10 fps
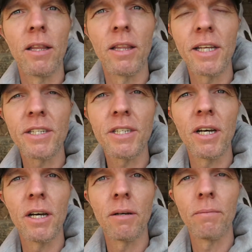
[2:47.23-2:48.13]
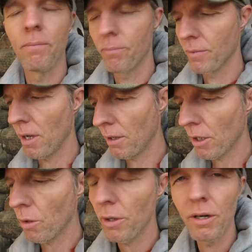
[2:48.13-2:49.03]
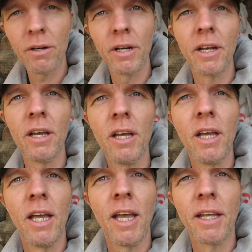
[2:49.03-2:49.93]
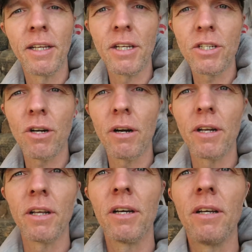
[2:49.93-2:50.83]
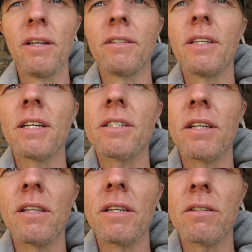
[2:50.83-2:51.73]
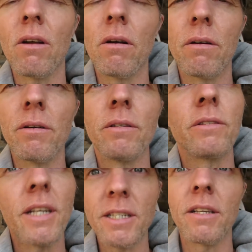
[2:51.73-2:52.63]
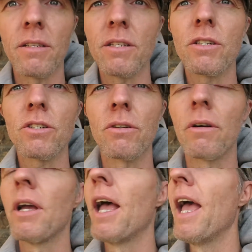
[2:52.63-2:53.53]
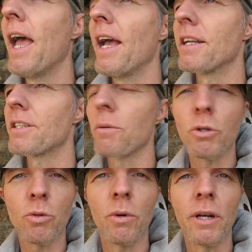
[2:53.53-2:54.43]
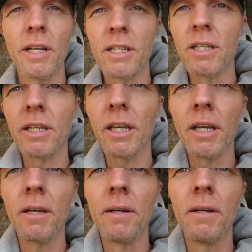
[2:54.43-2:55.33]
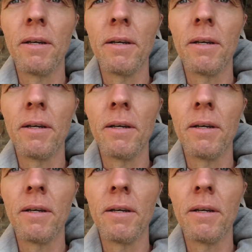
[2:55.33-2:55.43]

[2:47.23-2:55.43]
let's, I'm going to go in here and get started testing this, or testing the cistern, and see which one is leaking.